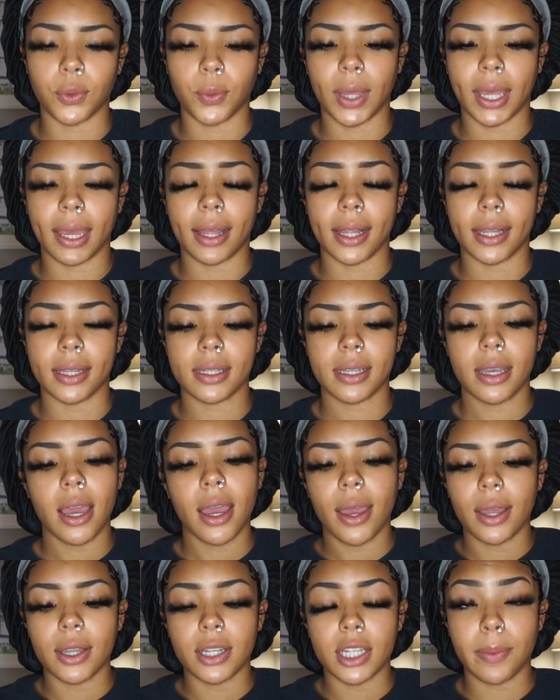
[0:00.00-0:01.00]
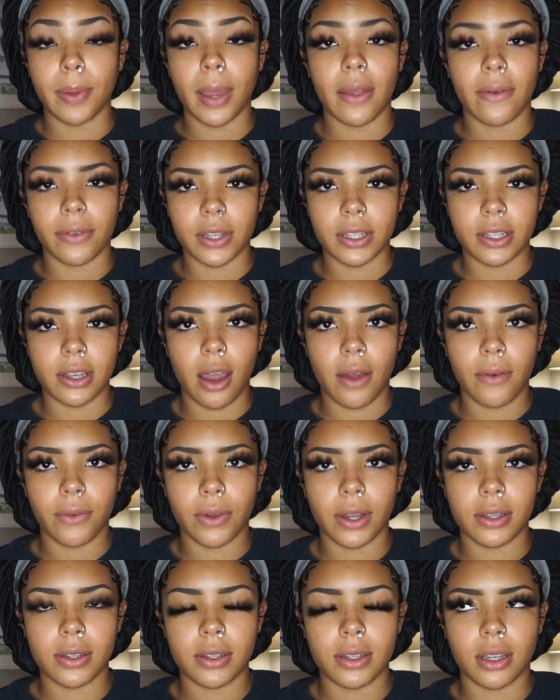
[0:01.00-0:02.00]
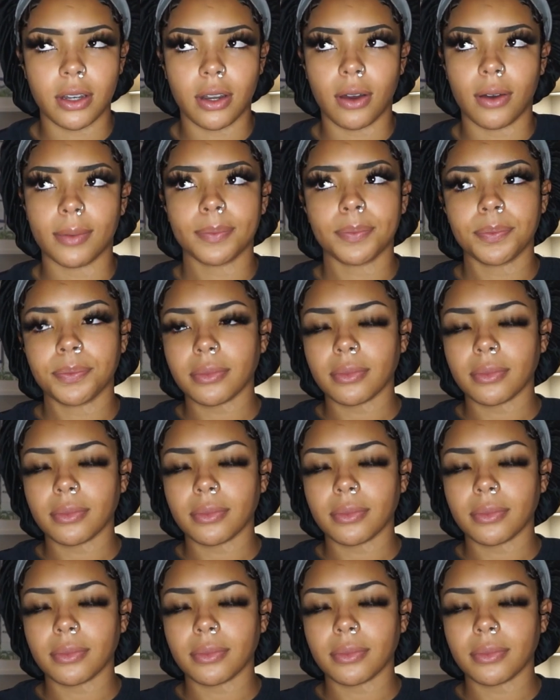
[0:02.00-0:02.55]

weekends to pay for this conference, you know.